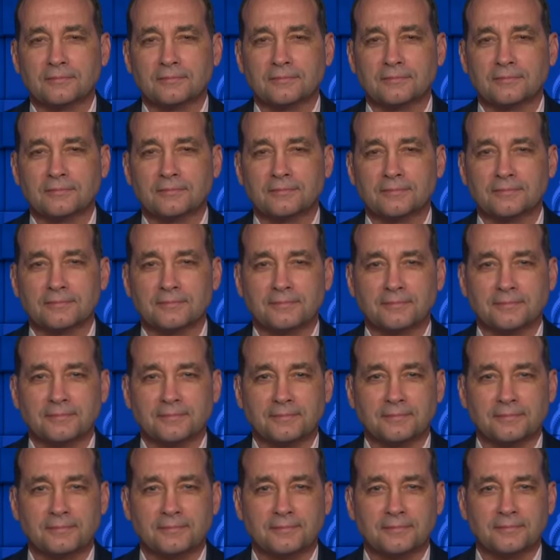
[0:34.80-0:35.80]

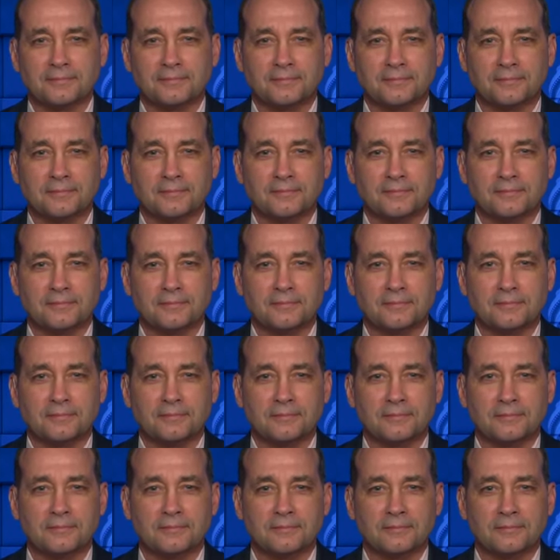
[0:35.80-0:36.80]

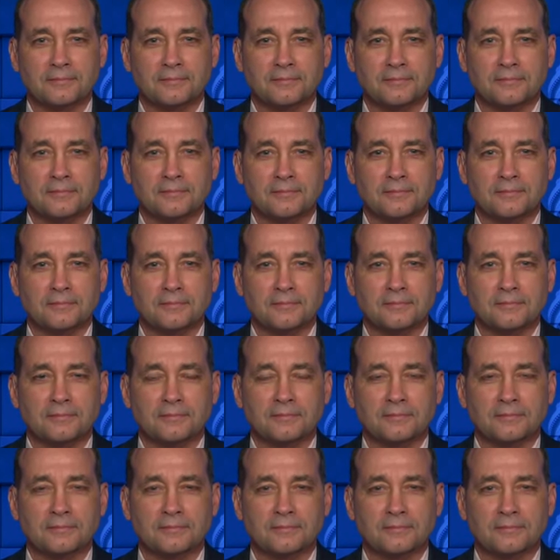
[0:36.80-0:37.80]

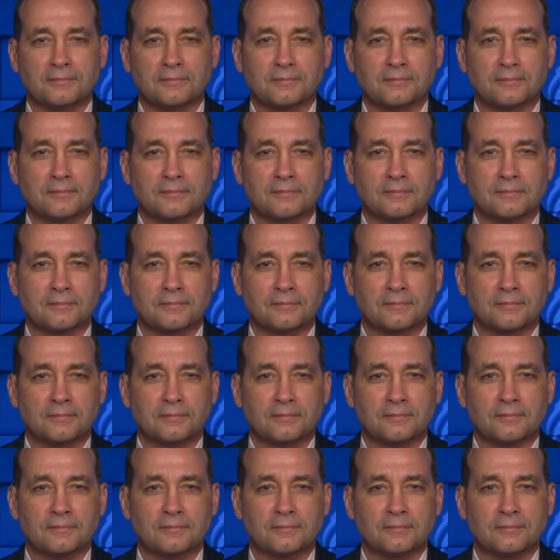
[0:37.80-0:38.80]

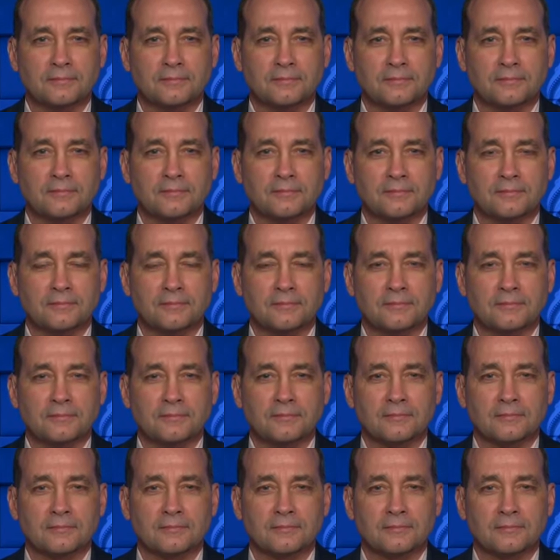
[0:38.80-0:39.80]

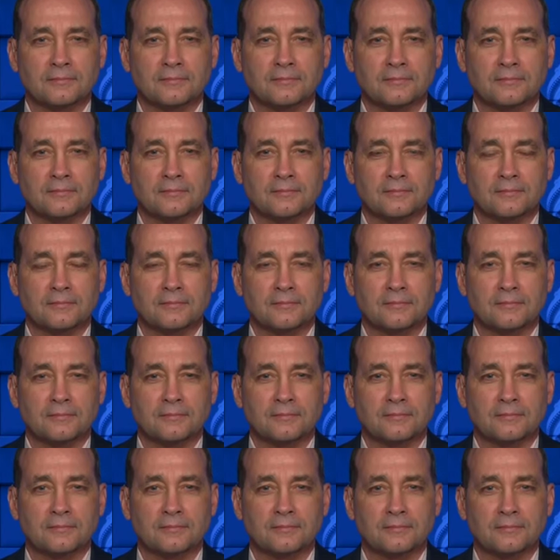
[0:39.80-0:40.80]

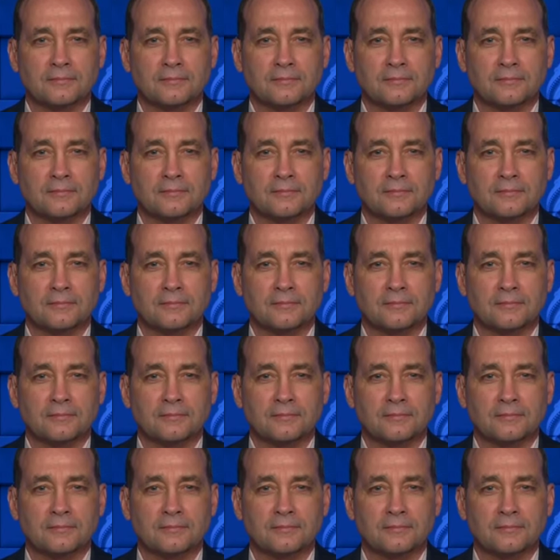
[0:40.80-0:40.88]
[no speech]